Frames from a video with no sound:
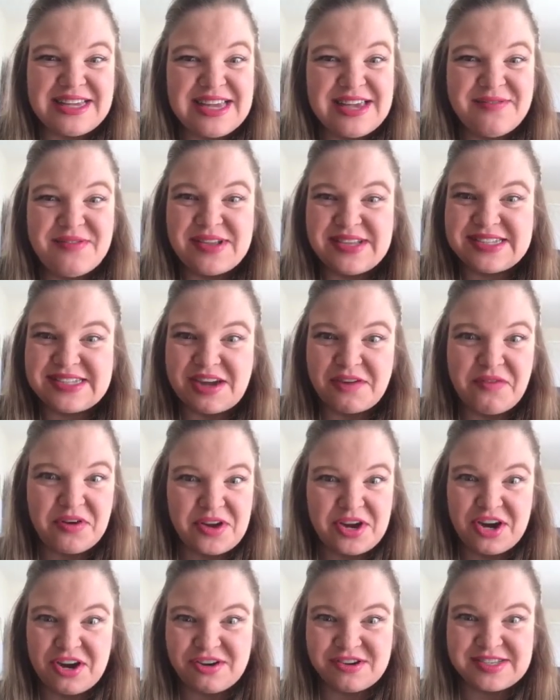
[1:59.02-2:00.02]
even
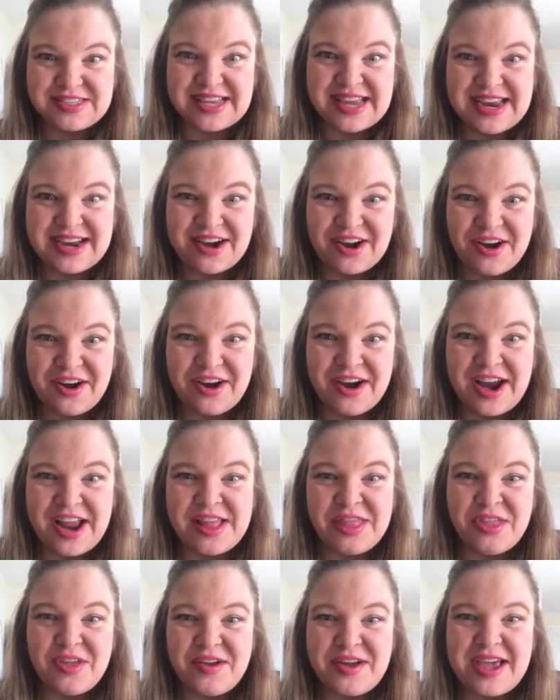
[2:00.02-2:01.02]
several years later,
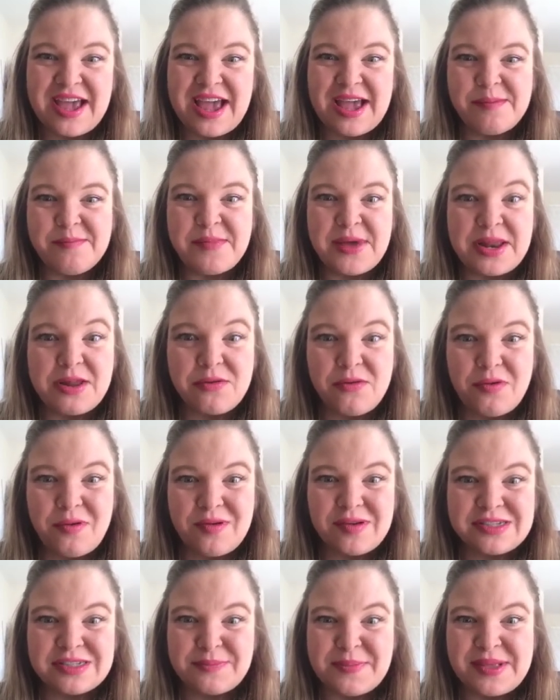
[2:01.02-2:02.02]
and look at
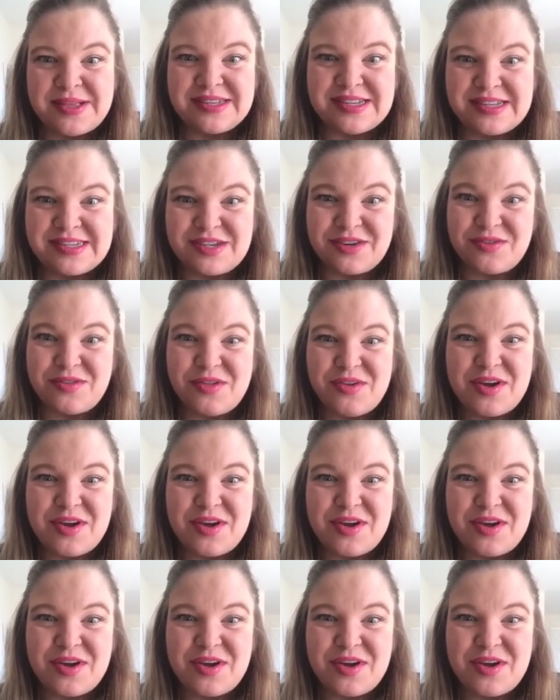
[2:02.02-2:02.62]
medical expenses or